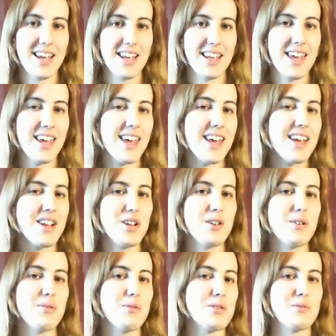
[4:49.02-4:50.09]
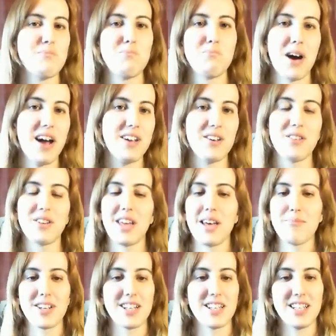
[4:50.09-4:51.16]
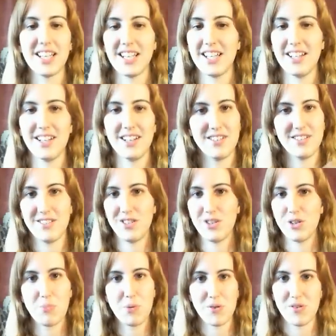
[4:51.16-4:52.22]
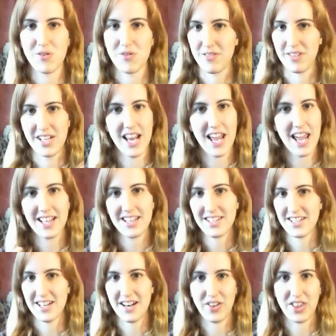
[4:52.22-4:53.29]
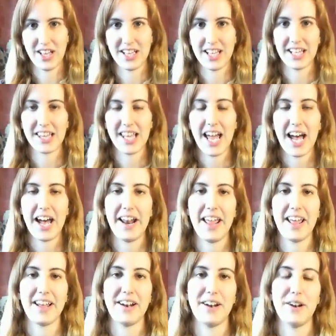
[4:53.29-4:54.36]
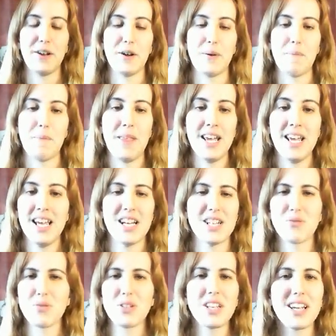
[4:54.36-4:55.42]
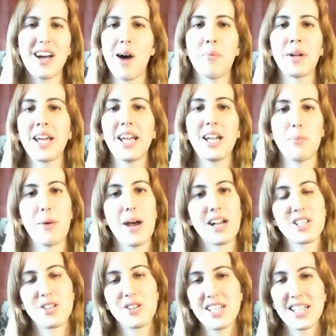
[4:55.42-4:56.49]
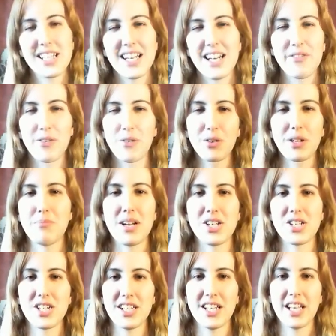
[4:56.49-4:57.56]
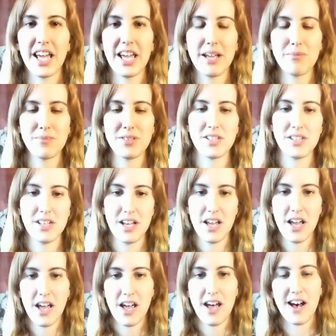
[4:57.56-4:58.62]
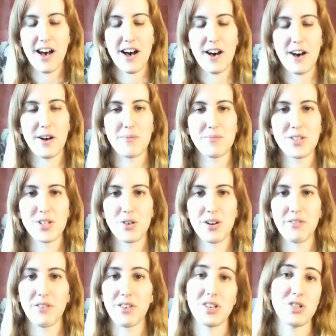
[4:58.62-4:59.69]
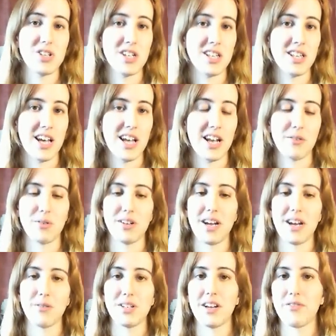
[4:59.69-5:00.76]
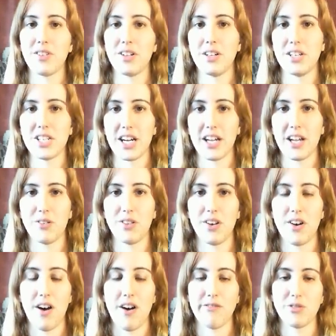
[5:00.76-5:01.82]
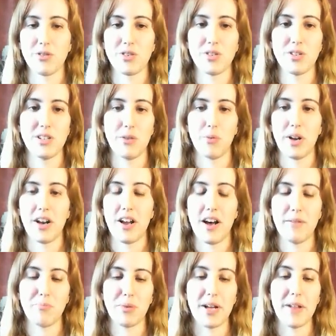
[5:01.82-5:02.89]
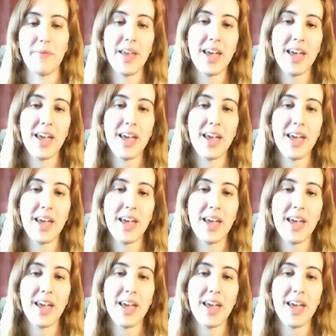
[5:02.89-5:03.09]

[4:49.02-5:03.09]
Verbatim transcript: kid who is biochemically super enhanced and everything like that. And um, it's a really complicated backstory that they never really mention in the games. Um, so if you're interested in that, I would I would definitely check out the novels and whatnot. But